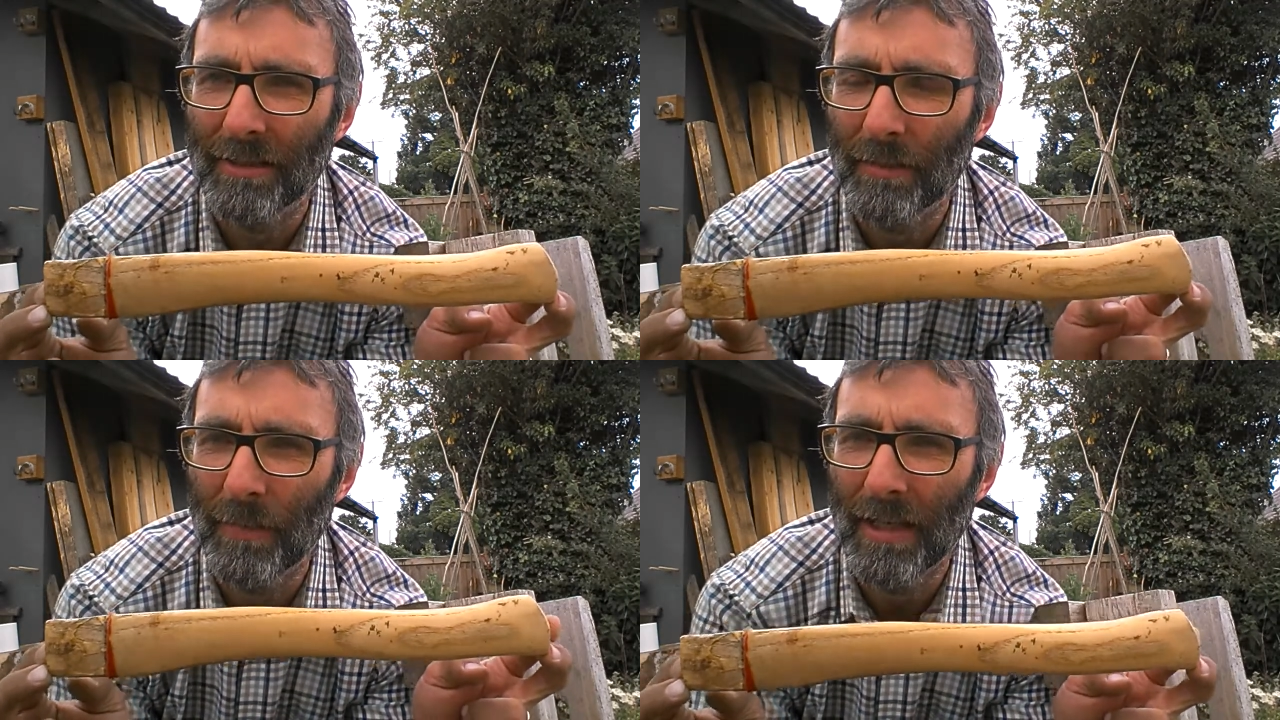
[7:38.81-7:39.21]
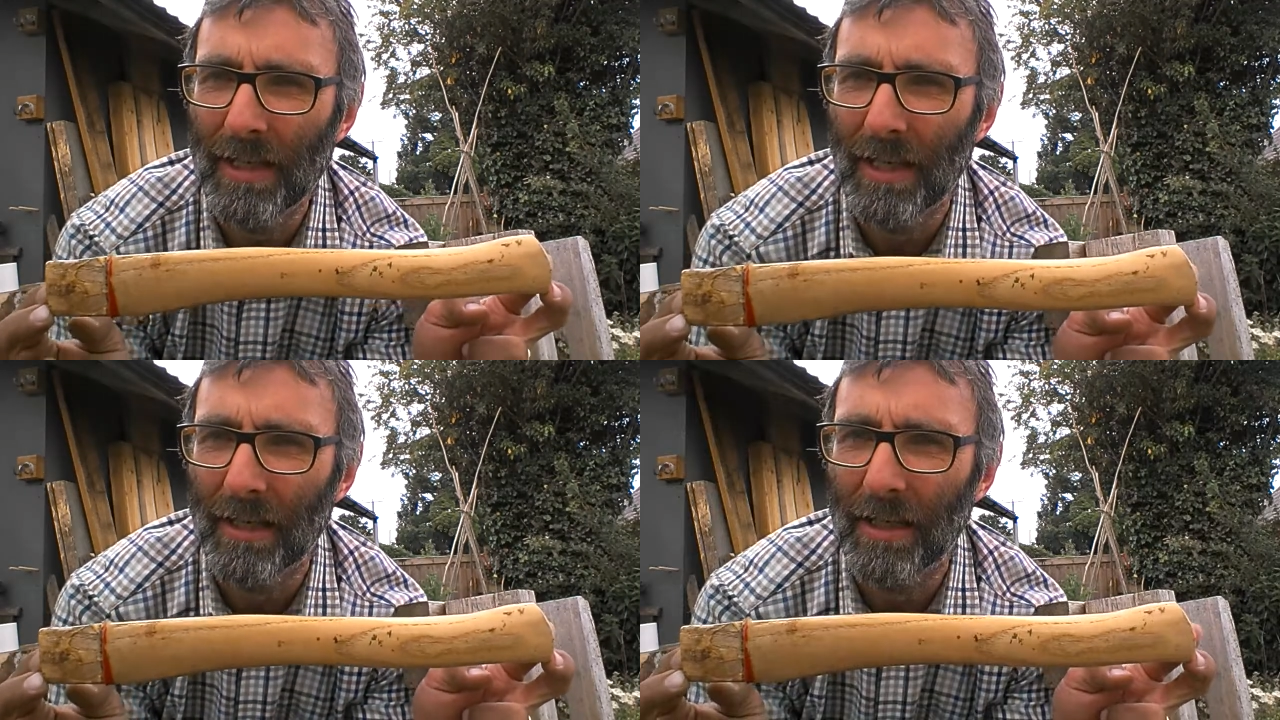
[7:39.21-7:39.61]
to
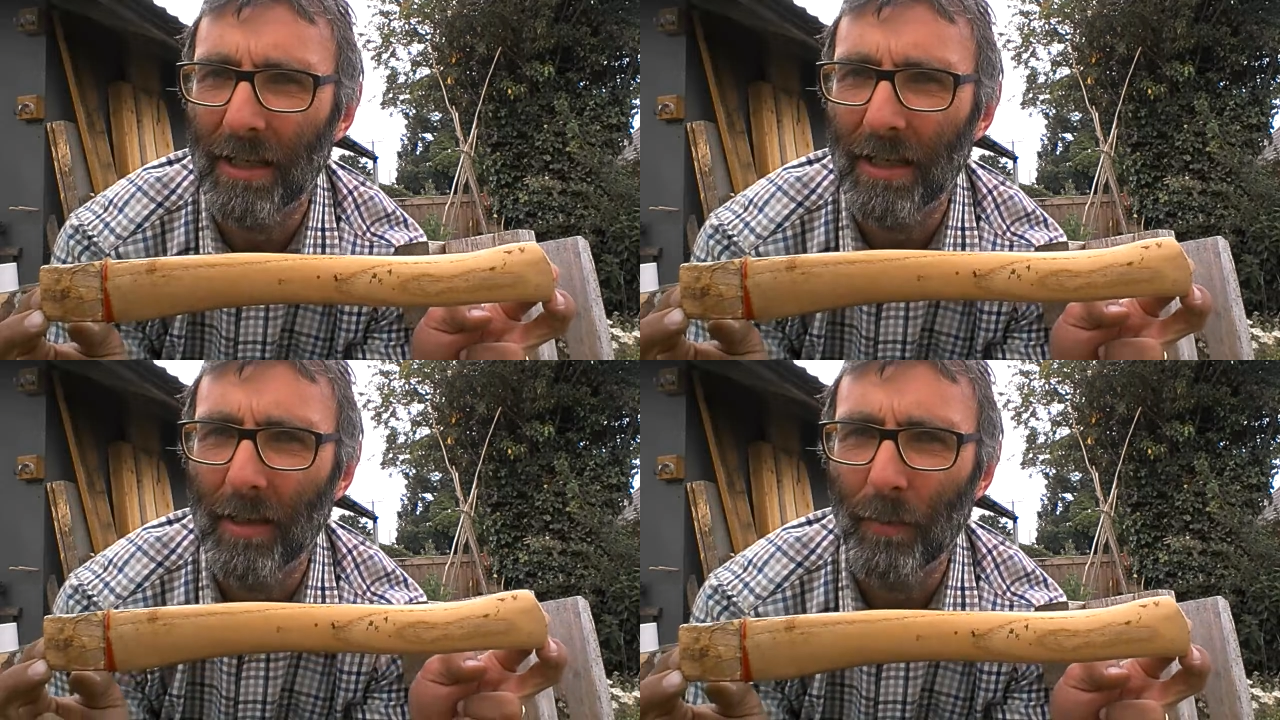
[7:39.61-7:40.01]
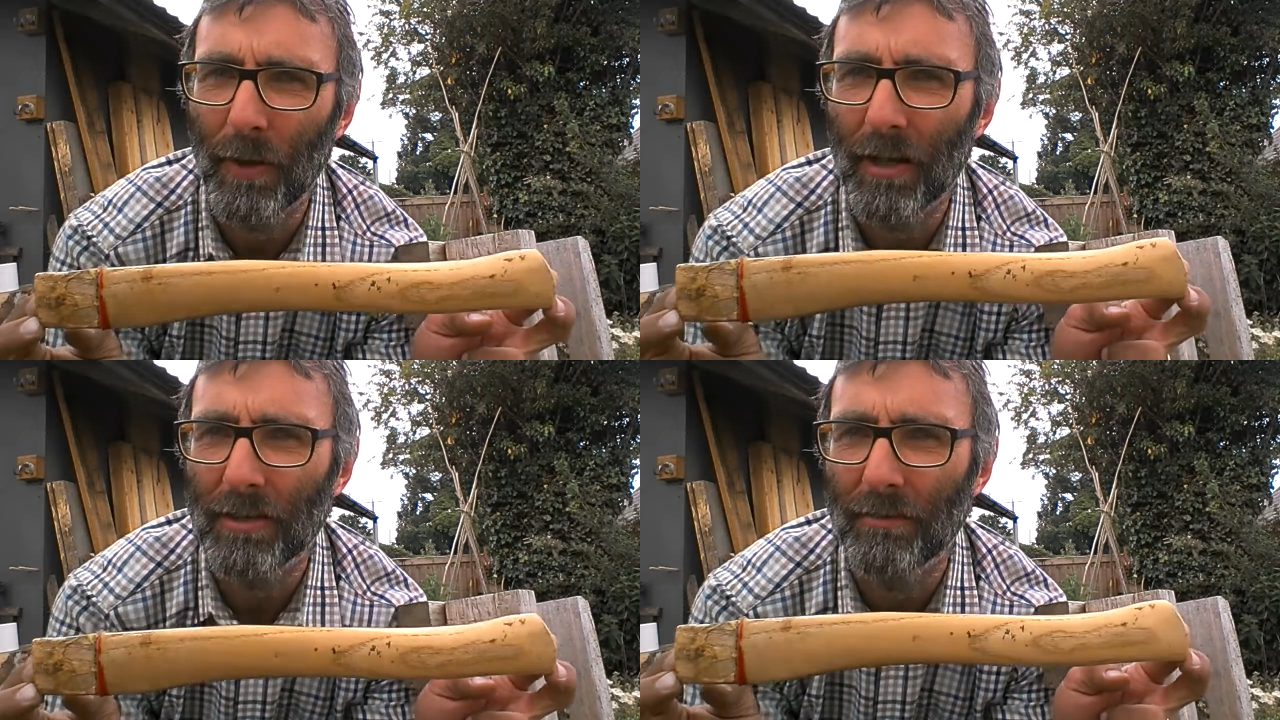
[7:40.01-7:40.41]
make it
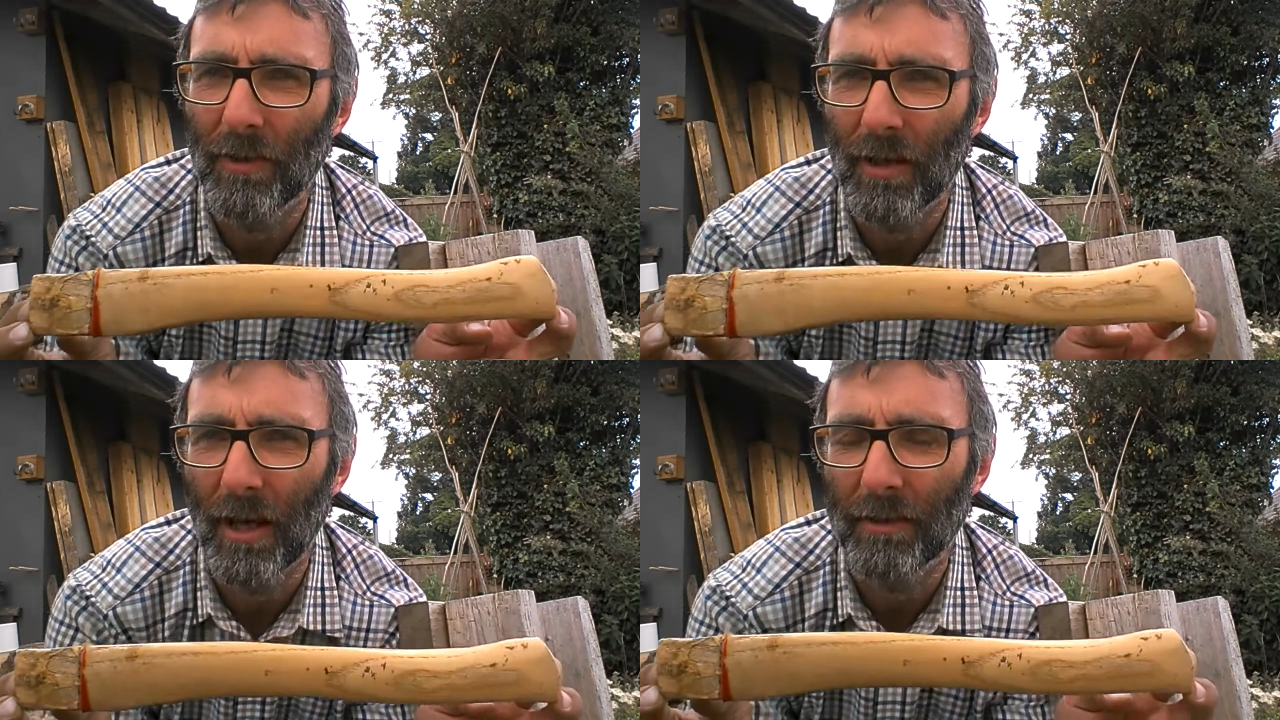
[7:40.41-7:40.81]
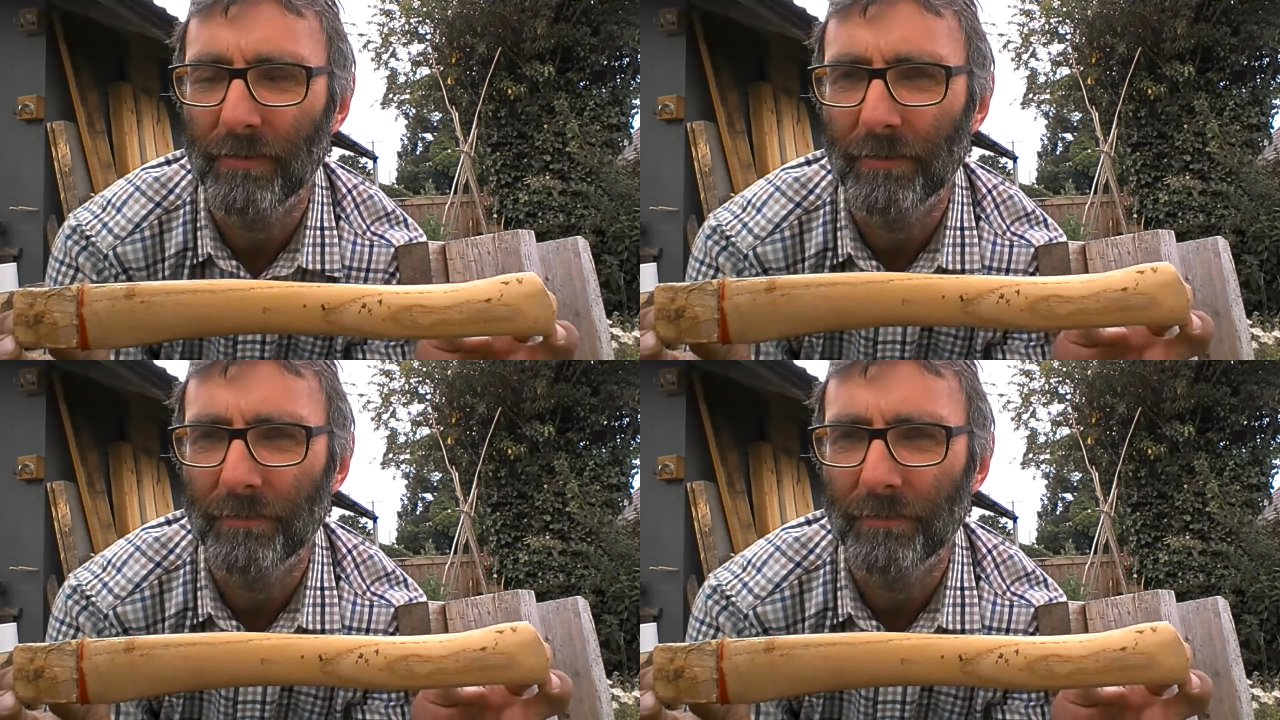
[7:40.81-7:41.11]
part of your life.